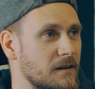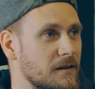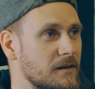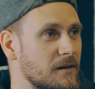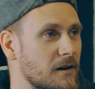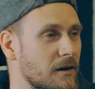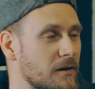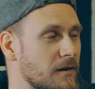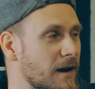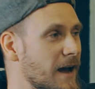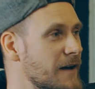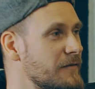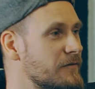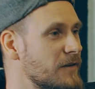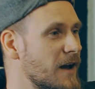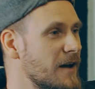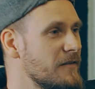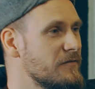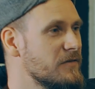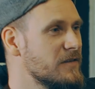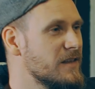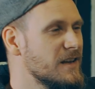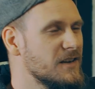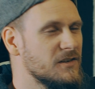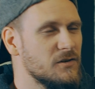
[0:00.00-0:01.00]

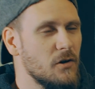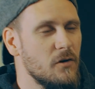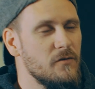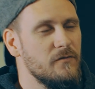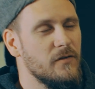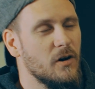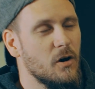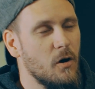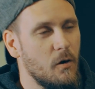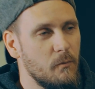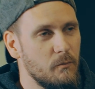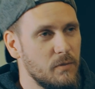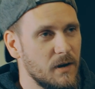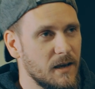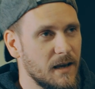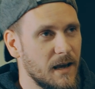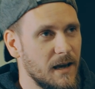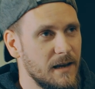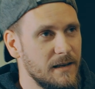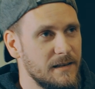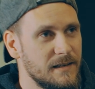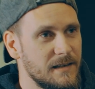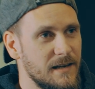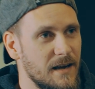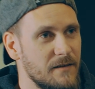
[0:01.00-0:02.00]
Everything's
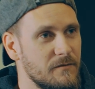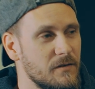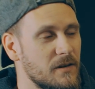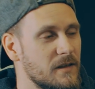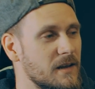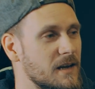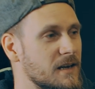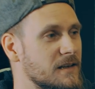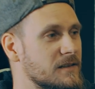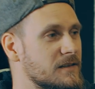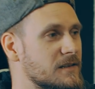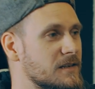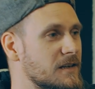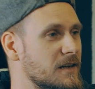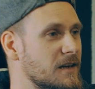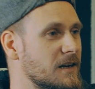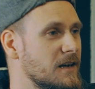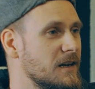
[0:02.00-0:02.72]
overcomplicated, everything's